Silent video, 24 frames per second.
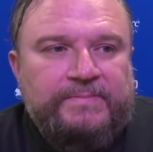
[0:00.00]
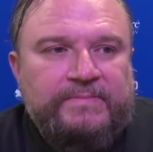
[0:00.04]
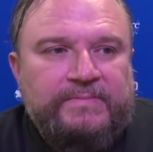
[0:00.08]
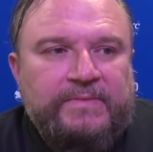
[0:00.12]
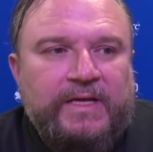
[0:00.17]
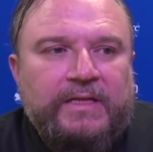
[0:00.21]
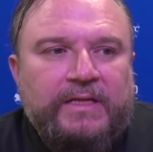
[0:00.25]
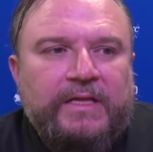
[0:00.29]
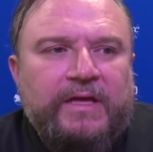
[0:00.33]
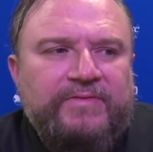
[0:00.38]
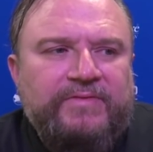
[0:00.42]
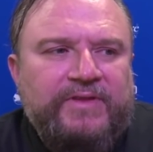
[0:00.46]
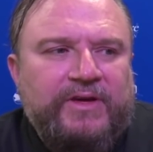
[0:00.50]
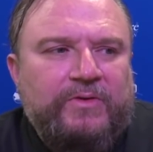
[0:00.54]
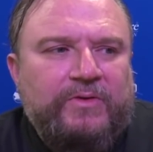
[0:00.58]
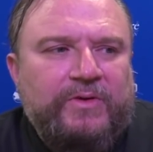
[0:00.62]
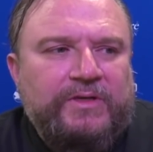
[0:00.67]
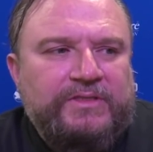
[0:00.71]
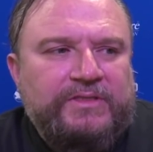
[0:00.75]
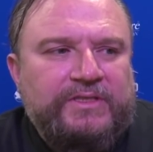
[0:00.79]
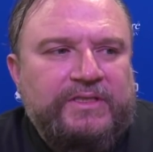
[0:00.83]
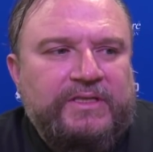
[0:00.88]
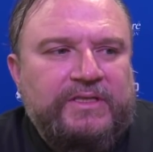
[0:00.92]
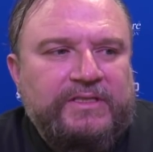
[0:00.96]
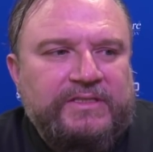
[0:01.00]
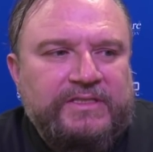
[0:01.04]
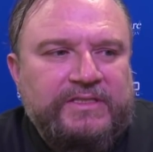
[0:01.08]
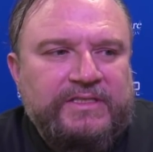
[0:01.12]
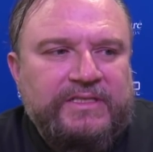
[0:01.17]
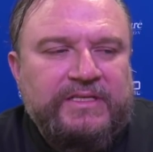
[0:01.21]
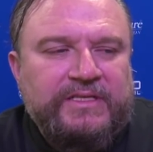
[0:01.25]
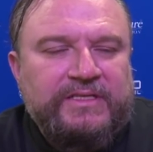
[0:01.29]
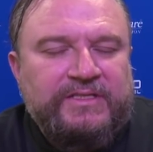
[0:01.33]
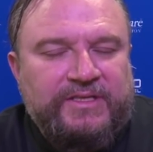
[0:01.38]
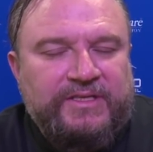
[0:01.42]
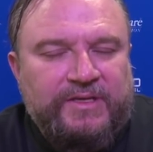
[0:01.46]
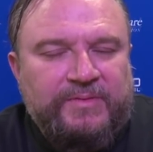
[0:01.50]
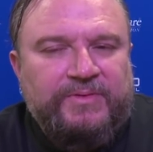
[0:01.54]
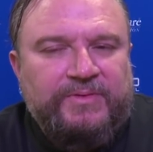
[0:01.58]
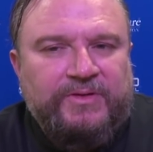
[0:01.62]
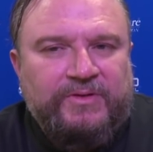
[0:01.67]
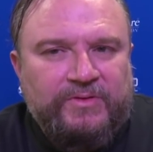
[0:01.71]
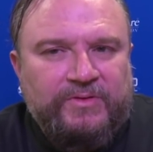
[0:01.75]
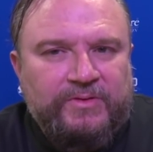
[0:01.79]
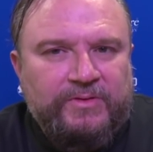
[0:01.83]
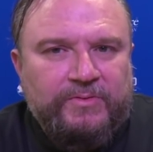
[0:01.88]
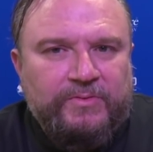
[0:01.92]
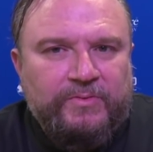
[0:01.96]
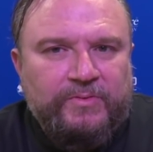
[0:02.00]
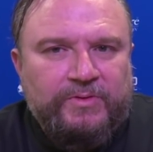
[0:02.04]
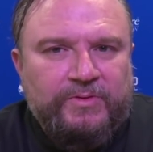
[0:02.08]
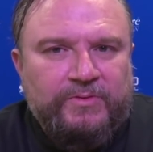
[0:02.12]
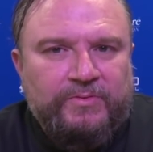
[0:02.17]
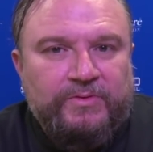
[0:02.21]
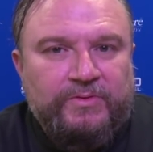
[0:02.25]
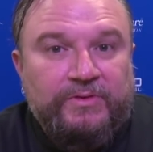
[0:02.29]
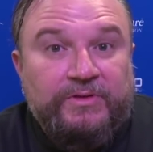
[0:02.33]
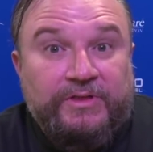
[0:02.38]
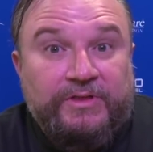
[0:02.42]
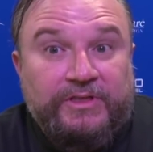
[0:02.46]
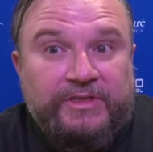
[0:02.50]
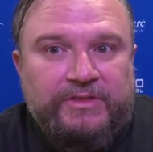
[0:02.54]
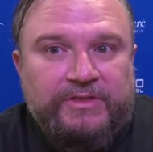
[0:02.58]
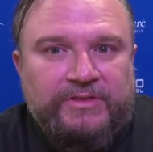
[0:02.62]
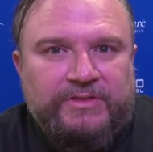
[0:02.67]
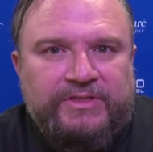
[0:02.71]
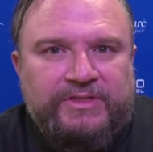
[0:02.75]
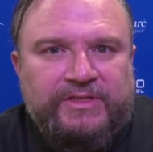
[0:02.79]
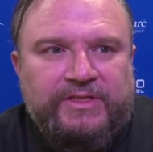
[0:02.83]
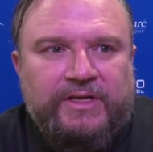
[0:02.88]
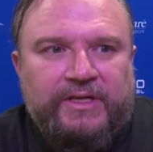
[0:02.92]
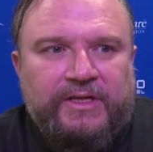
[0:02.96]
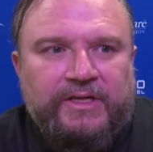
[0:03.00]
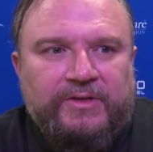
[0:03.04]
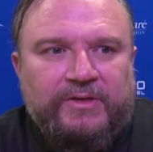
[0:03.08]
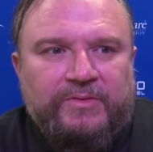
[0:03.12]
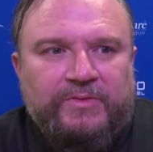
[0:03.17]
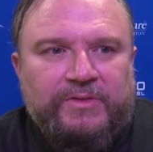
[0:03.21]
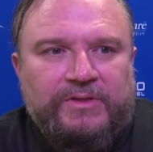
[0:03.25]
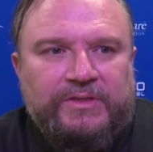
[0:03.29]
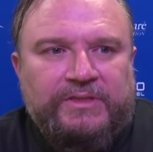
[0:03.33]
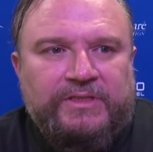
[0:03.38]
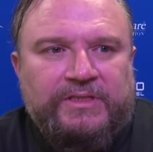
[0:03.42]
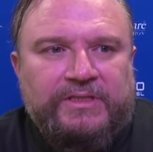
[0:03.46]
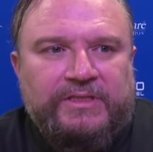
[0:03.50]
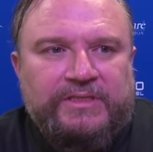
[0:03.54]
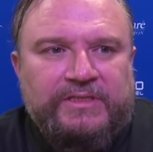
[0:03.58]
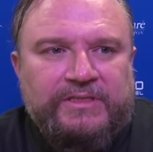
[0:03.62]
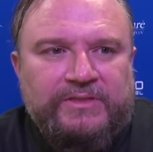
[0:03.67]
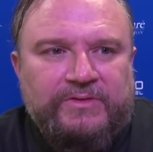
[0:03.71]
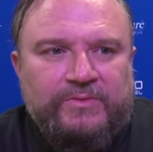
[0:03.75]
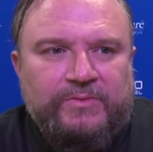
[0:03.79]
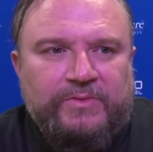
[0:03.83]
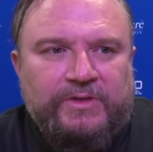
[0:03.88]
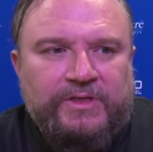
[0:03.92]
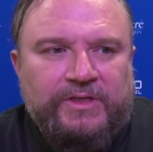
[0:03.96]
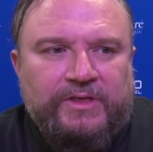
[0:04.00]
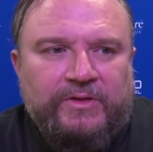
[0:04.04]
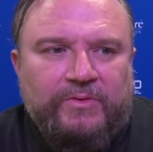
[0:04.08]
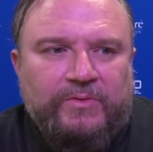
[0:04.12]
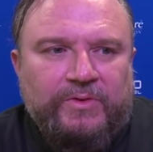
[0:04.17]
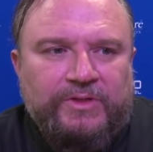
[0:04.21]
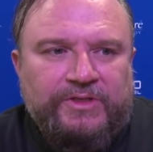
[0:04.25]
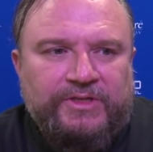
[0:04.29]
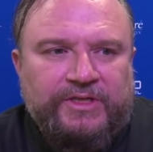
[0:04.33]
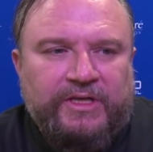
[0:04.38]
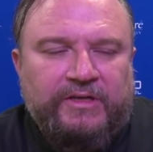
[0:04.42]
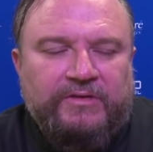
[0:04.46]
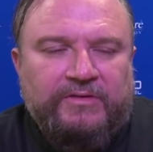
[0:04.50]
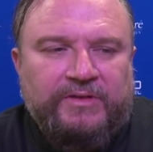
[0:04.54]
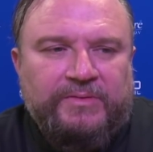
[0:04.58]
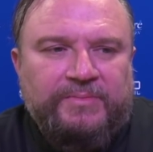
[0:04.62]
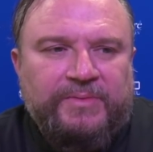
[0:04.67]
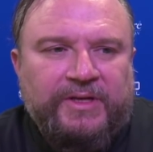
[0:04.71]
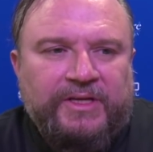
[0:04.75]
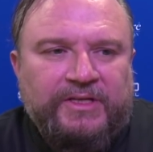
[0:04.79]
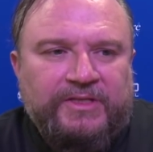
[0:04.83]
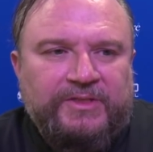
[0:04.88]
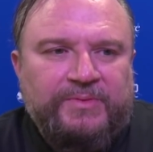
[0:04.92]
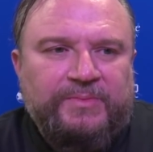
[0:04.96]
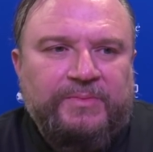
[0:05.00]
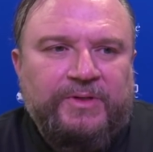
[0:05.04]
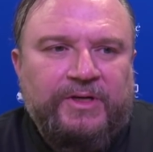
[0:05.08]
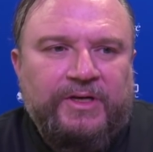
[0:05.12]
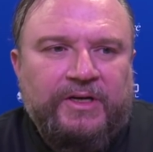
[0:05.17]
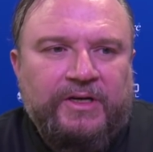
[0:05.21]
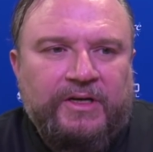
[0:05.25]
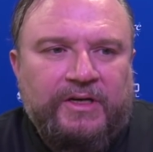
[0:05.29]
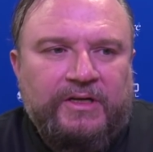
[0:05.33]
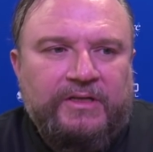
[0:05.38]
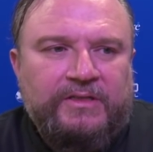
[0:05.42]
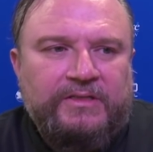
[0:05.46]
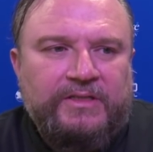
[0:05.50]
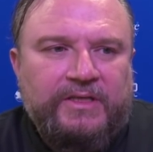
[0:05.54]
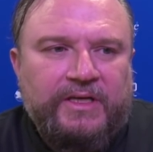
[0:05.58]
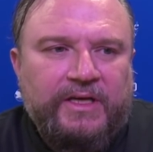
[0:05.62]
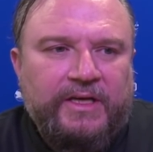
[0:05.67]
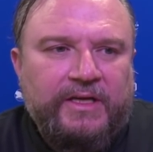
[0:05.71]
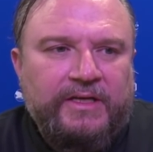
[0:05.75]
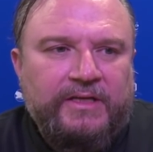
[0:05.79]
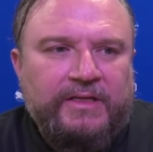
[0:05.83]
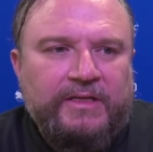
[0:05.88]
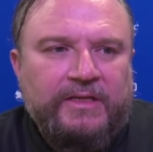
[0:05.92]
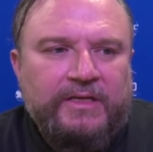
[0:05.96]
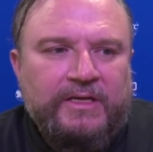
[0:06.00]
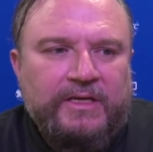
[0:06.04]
I love that question, because it is something we really do study, which is we generally benchmark that